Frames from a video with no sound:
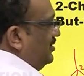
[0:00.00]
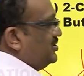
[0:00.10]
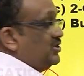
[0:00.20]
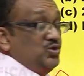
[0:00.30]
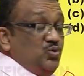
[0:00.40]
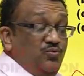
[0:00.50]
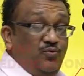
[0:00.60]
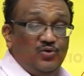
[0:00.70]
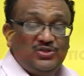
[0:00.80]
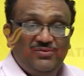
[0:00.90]
This is
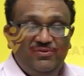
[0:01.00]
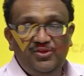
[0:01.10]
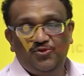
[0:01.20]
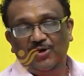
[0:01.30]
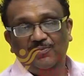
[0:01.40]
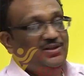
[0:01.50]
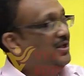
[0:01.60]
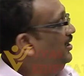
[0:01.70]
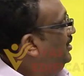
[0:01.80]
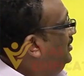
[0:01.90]
2,4,7 trimethyl.